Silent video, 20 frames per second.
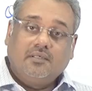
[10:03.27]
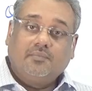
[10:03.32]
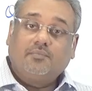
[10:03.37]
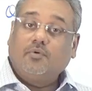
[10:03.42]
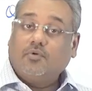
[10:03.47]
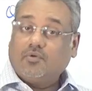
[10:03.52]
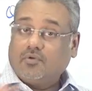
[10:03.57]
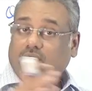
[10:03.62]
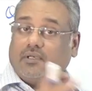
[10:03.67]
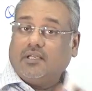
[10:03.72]
the
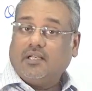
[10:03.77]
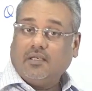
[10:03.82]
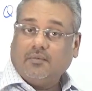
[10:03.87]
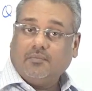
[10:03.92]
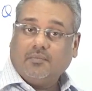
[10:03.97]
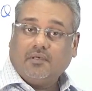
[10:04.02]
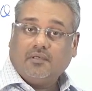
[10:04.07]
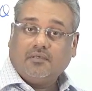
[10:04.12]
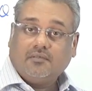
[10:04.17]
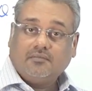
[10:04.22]
proton
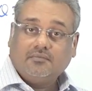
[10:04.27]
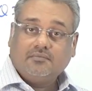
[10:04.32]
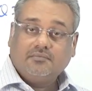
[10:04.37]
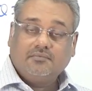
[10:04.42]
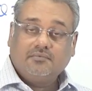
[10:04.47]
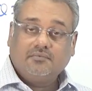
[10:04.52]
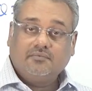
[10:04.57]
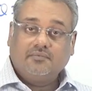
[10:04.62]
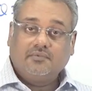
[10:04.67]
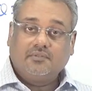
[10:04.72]
NMR,
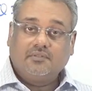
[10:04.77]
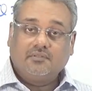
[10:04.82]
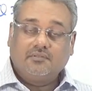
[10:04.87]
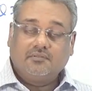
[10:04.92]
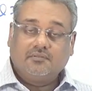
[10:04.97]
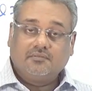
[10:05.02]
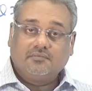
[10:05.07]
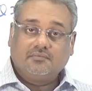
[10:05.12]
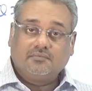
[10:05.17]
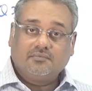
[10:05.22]

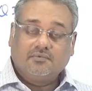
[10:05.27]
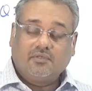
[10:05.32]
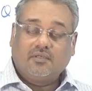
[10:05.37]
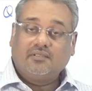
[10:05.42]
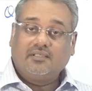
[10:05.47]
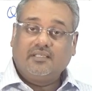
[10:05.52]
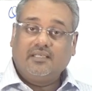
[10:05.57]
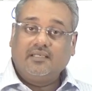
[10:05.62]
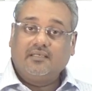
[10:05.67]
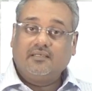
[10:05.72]

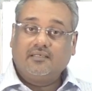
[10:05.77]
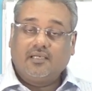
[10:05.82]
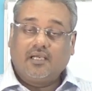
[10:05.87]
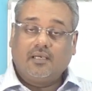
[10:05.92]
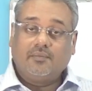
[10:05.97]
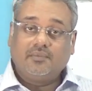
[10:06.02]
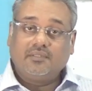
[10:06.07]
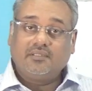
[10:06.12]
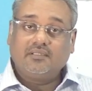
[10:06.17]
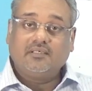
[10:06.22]
not the
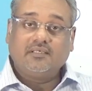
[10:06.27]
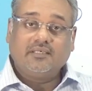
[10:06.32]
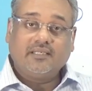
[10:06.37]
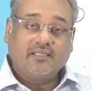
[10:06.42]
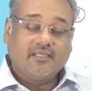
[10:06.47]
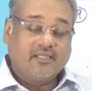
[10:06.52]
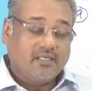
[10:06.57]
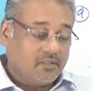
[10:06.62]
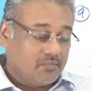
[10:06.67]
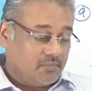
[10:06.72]

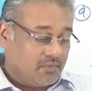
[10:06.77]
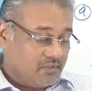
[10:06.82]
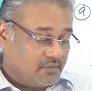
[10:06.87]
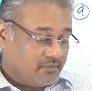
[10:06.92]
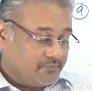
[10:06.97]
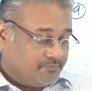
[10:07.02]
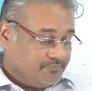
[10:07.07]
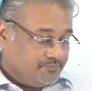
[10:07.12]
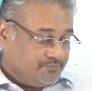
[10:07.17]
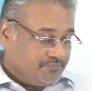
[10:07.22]
carbon-13 NMR.
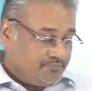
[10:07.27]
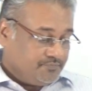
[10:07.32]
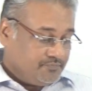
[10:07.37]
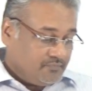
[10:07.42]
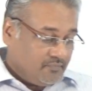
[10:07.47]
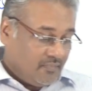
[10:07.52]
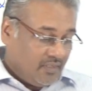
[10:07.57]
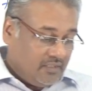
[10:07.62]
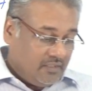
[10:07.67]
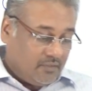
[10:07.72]

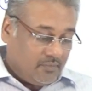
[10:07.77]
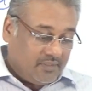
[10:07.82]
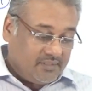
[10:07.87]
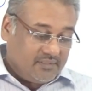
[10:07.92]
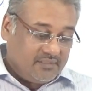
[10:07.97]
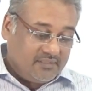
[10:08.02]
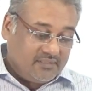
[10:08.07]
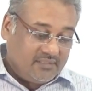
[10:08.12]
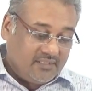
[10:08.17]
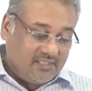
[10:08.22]
The
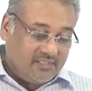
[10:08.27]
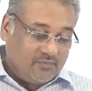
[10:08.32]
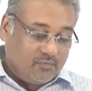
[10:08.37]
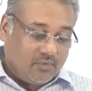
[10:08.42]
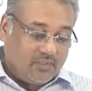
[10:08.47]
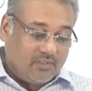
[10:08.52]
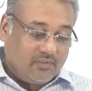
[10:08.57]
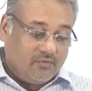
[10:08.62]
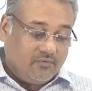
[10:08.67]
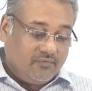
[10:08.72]
question says
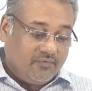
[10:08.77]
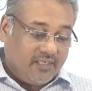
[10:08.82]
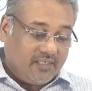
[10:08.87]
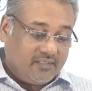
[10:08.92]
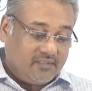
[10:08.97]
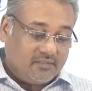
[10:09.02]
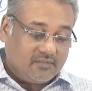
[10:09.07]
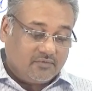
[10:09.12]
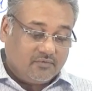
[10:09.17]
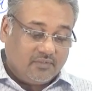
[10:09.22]
what two
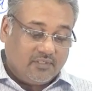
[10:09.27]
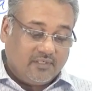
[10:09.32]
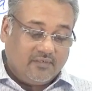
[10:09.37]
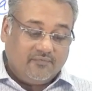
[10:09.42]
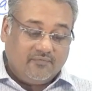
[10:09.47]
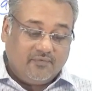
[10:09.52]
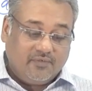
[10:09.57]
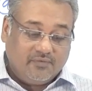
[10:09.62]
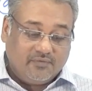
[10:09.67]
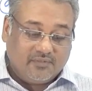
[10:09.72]
factors could
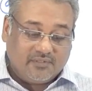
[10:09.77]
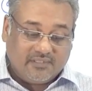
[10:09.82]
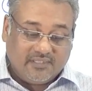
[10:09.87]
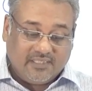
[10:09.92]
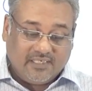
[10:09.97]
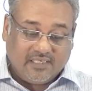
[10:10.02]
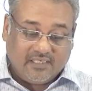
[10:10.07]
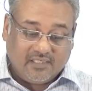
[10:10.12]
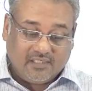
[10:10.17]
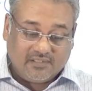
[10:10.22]
influence
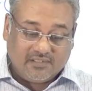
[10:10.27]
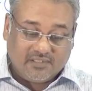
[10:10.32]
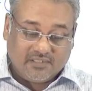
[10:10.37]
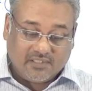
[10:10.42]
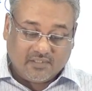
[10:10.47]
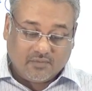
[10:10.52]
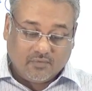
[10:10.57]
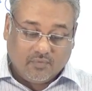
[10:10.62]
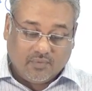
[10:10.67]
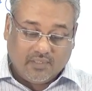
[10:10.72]
the energy
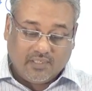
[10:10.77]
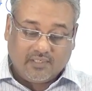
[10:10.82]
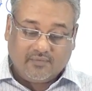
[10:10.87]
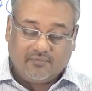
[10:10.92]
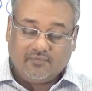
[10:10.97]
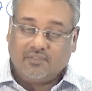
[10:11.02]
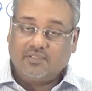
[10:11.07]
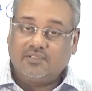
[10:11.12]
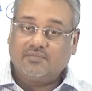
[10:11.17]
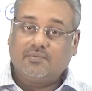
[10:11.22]

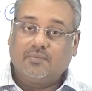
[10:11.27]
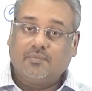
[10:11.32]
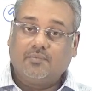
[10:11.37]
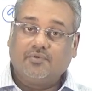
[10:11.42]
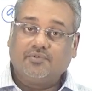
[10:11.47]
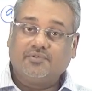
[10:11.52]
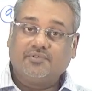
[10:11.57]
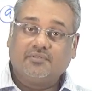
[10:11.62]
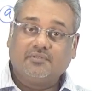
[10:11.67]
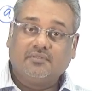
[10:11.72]
required for this
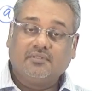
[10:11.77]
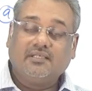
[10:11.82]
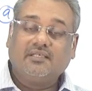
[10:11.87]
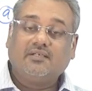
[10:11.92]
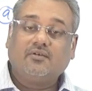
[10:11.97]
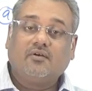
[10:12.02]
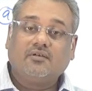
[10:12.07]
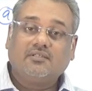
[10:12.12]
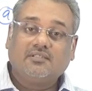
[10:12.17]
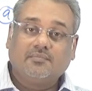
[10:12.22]
promotion.
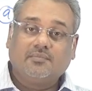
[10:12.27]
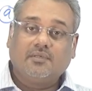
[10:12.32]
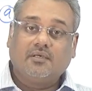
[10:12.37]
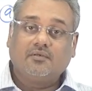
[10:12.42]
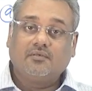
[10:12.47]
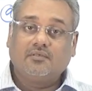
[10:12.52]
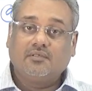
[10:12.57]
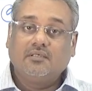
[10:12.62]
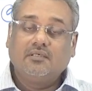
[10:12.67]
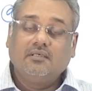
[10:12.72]
It talks
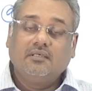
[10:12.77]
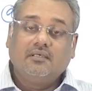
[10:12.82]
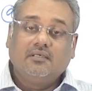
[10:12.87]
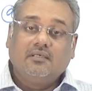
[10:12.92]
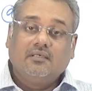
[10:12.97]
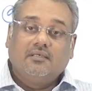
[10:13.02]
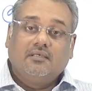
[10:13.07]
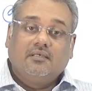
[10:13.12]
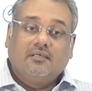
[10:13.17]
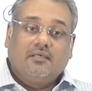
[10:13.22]
about
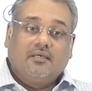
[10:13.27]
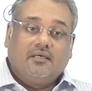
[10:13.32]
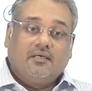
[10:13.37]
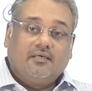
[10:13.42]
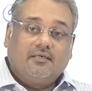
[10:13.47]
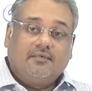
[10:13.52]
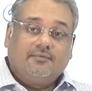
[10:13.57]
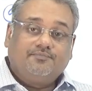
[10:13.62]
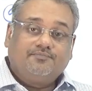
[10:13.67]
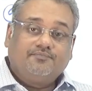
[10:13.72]

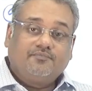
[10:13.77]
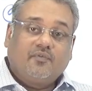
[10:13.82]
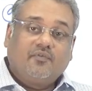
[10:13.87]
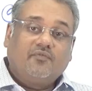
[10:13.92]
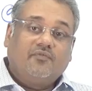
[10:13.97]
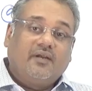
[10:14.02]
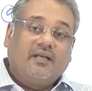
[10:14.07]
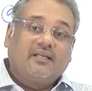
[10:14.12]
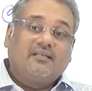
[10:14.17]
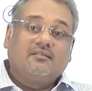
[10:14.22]
the
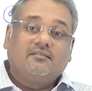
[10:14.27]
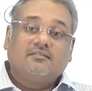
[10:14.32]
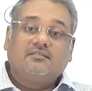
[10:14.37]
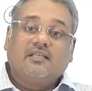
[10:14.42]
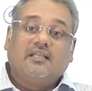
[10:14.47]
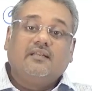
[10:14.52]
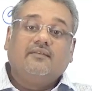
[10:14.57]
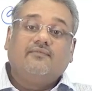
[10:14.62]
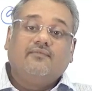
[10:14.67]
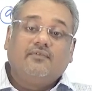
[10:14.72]

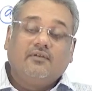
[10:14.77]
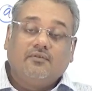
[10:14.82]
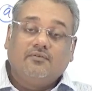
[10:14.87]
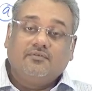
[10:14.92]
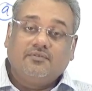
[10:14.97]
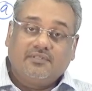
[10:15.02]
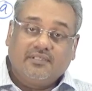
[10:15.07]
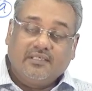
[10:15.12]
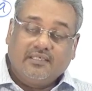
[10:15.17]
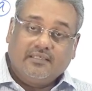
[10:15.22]
factors
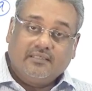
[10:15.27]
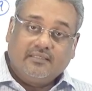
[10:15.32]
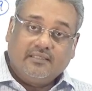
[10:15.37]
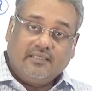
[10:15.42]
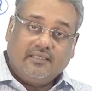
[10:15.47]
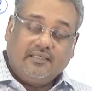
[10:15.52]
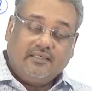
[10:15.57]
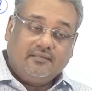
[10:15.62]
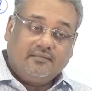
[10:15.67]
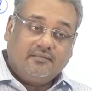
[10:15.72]
influencing
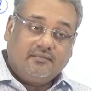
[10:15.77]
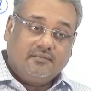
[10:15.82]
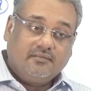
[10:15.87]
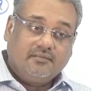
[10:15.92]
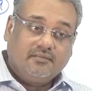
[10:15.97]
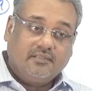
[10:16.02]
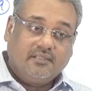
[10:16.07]
the